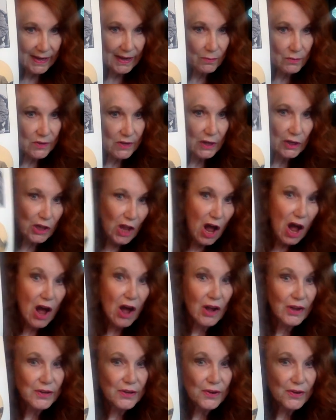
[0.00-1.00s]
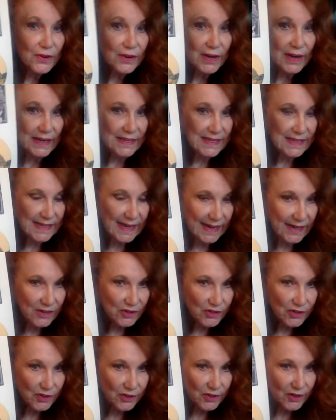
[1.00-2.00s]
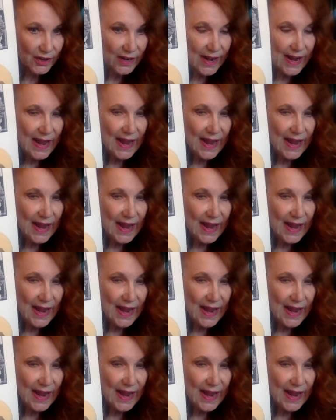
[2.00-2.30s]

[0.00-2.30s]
He was a lawyer, a senator,